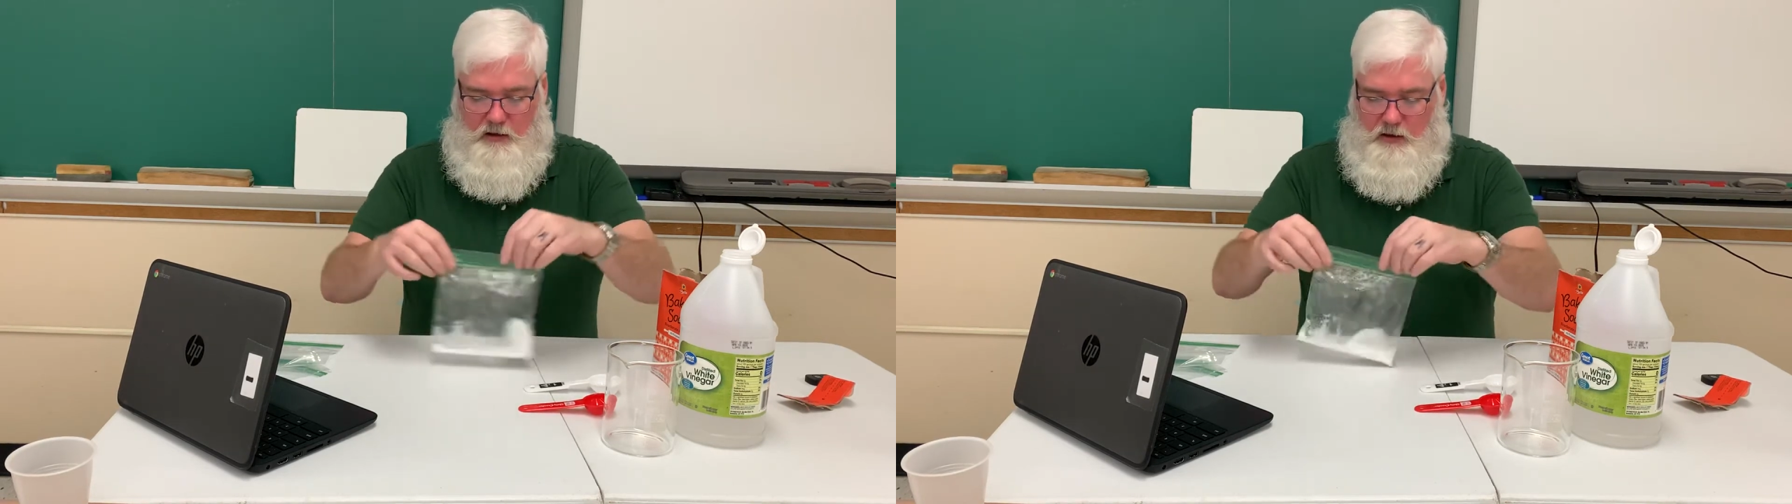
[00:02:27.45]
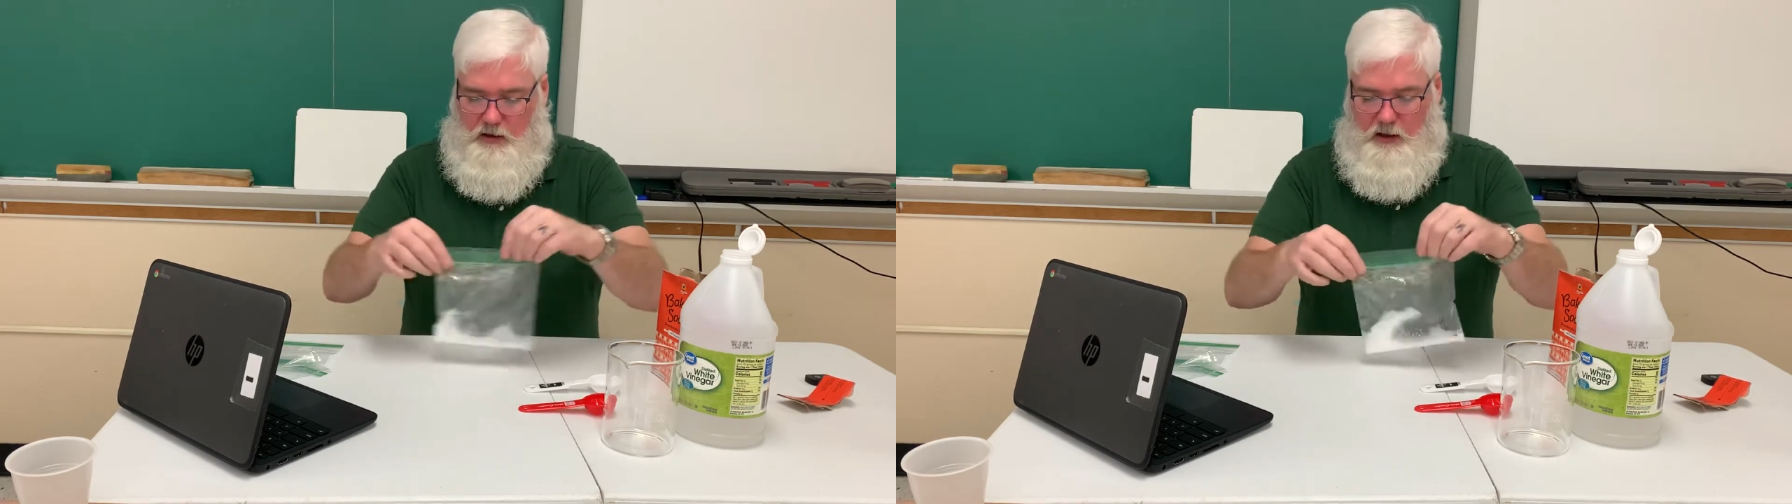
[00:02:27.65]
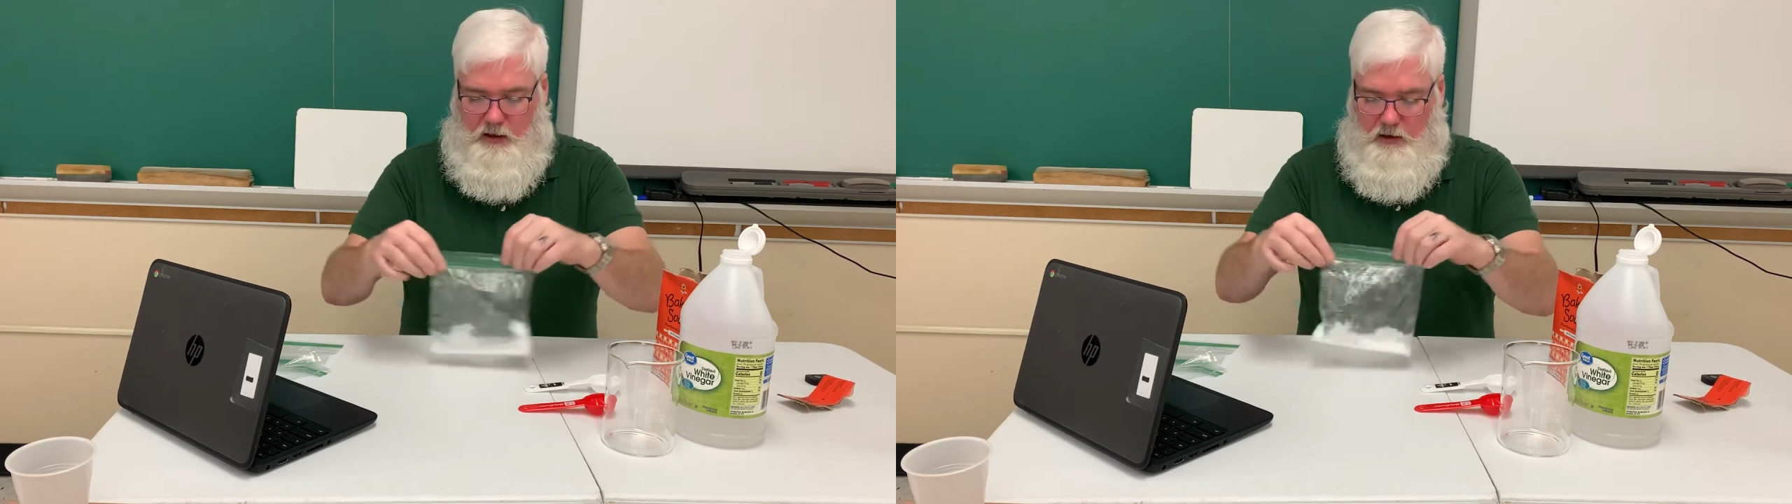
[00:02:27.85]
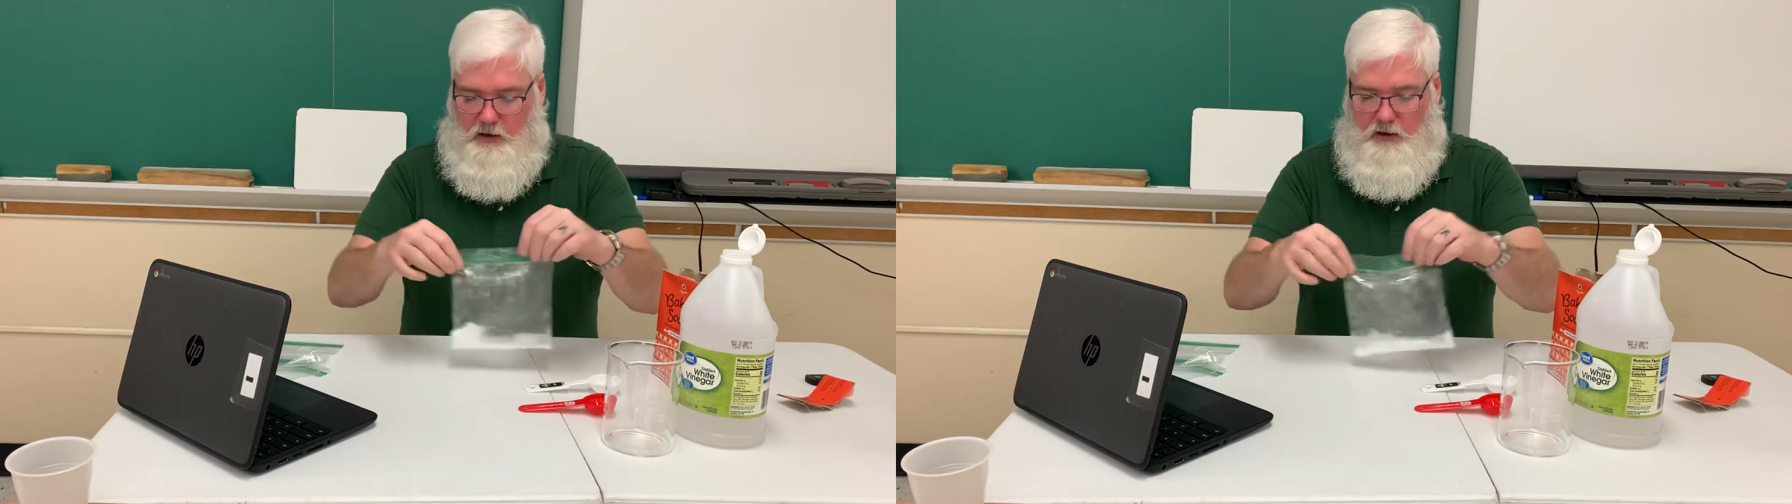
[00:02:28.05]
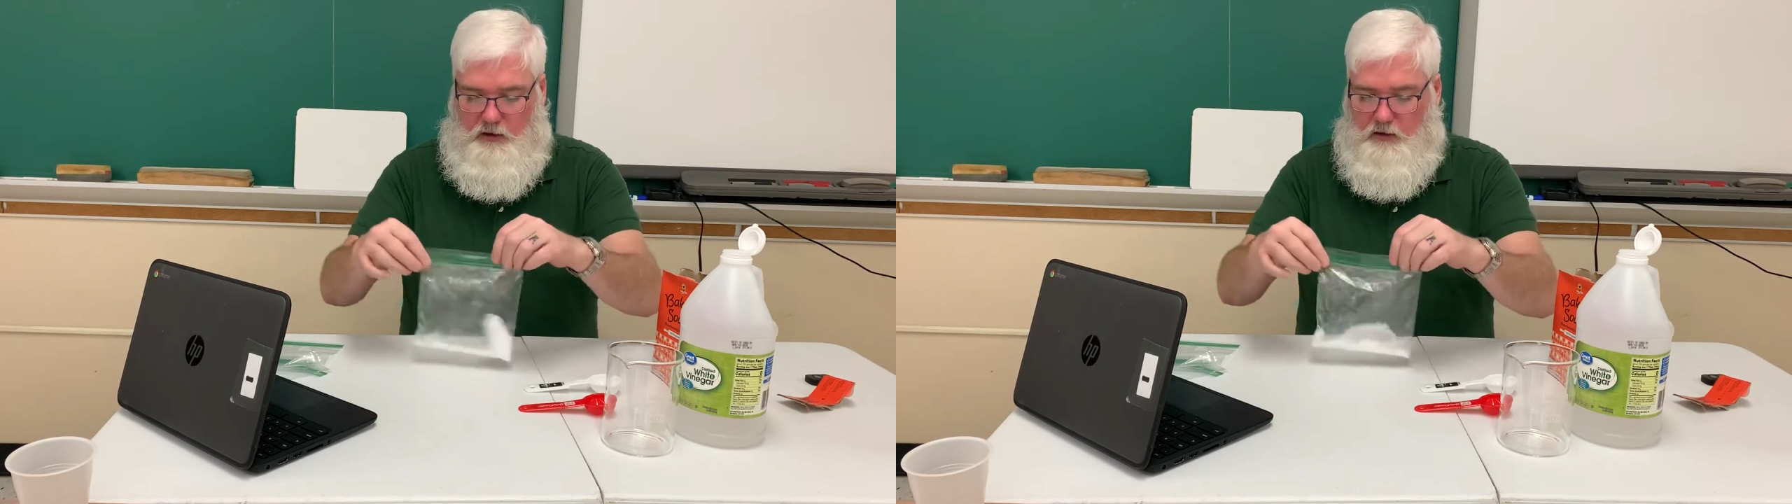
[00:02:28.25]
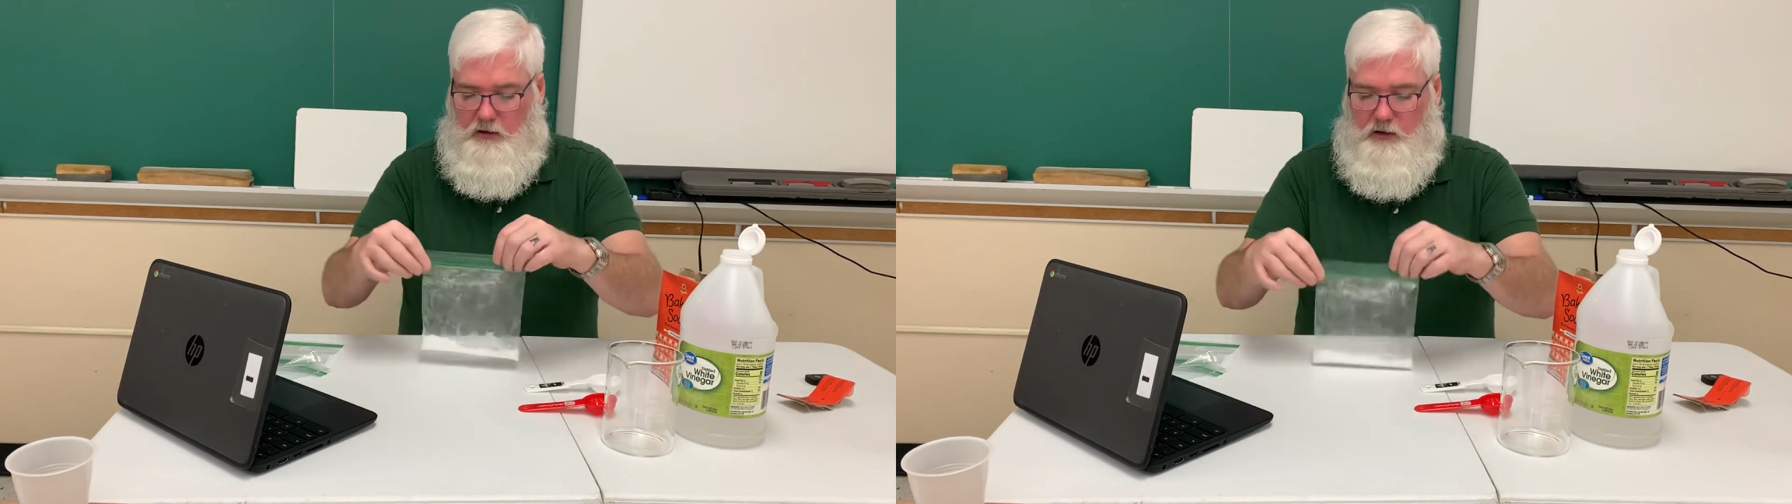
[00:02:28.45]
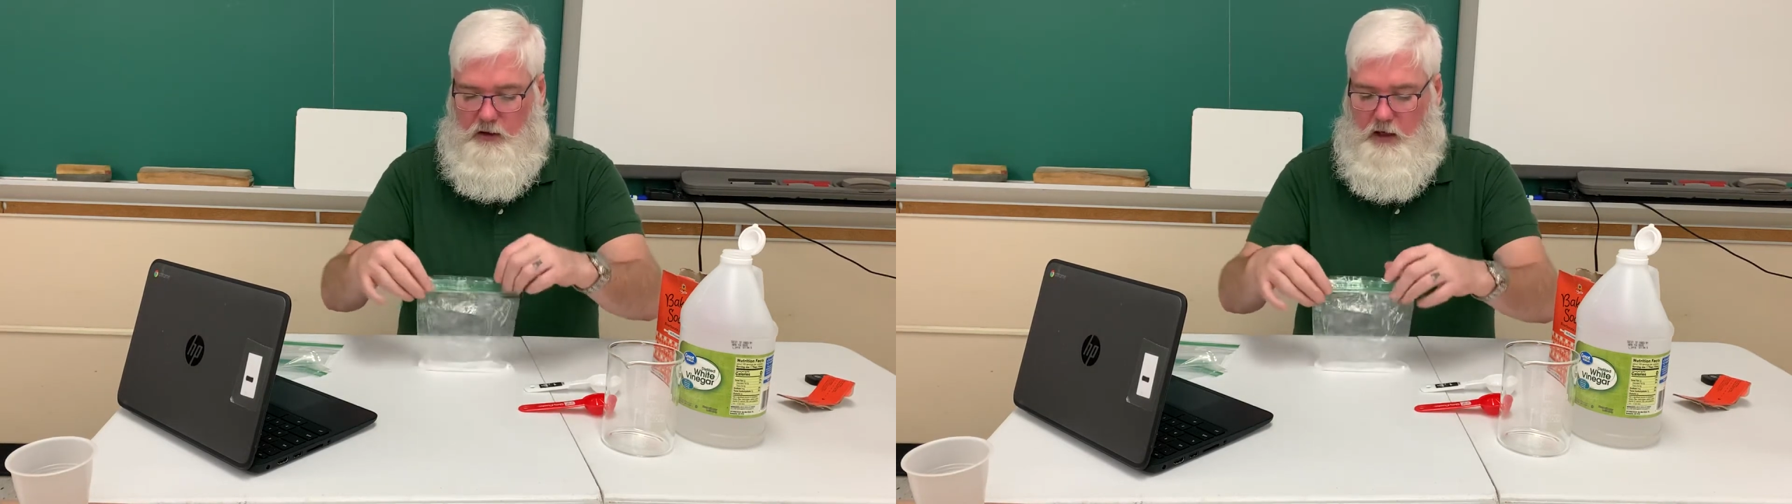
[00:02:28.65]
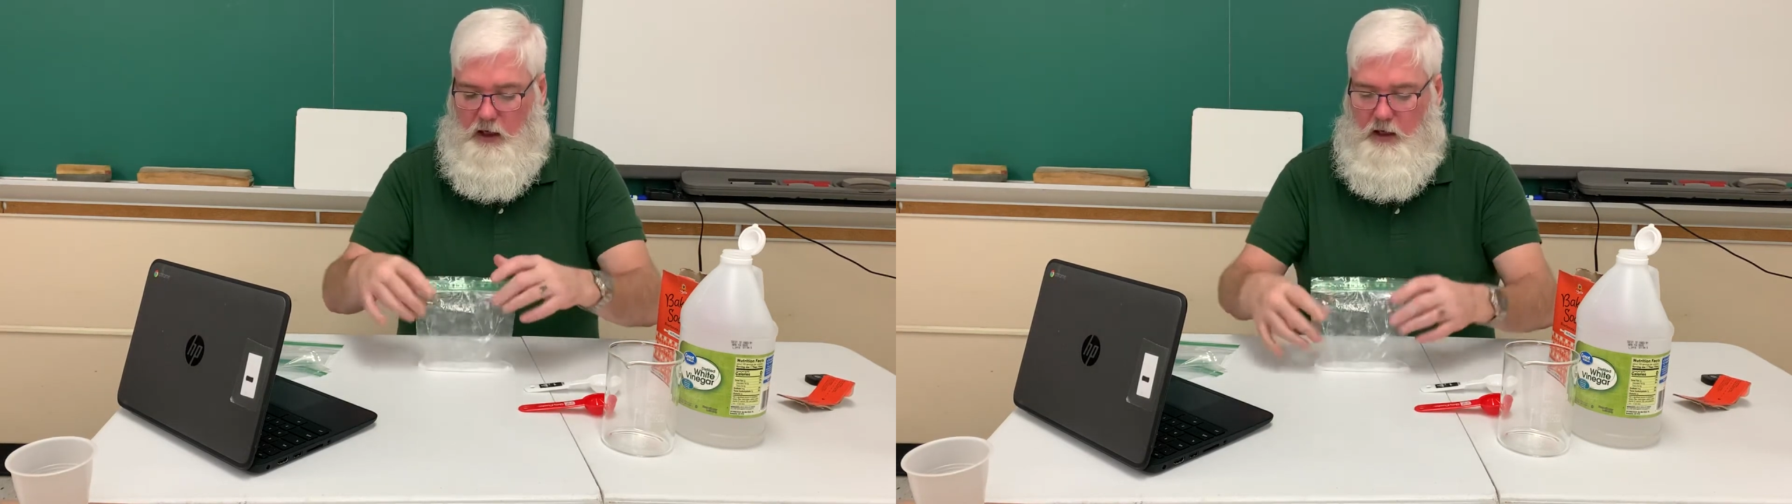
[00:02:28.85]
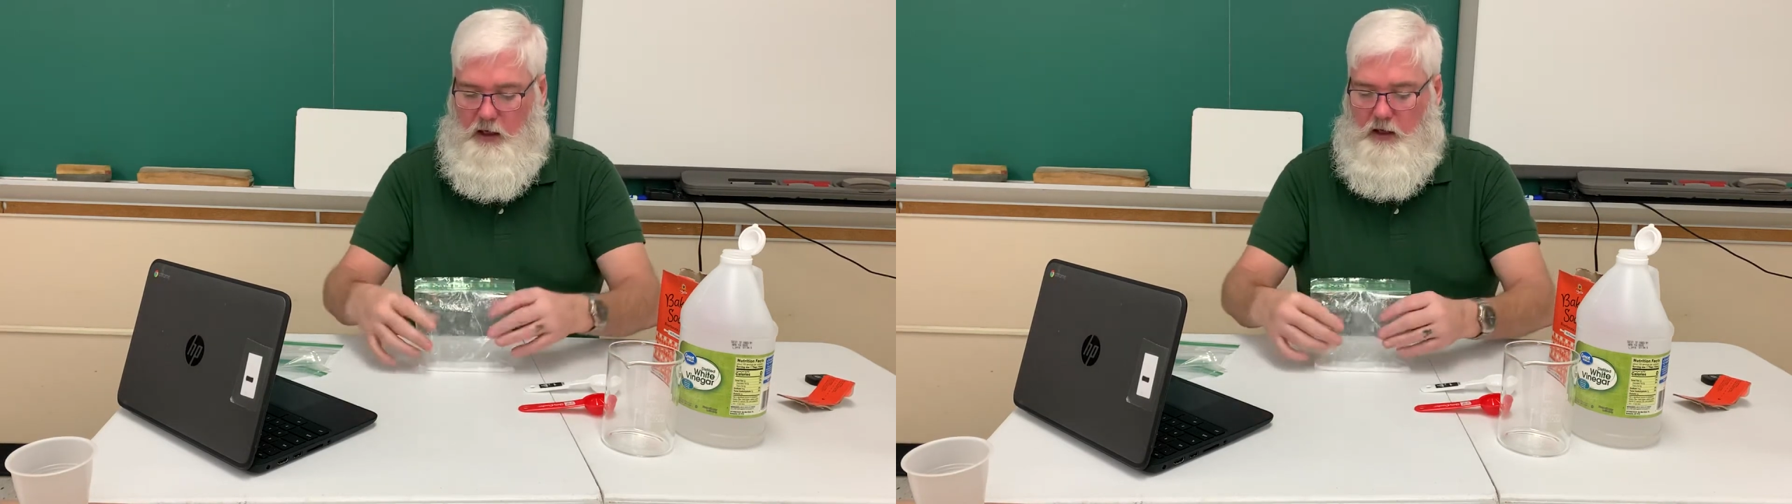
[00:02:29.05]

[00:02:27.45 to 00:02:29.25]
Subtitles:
Get a good, all right.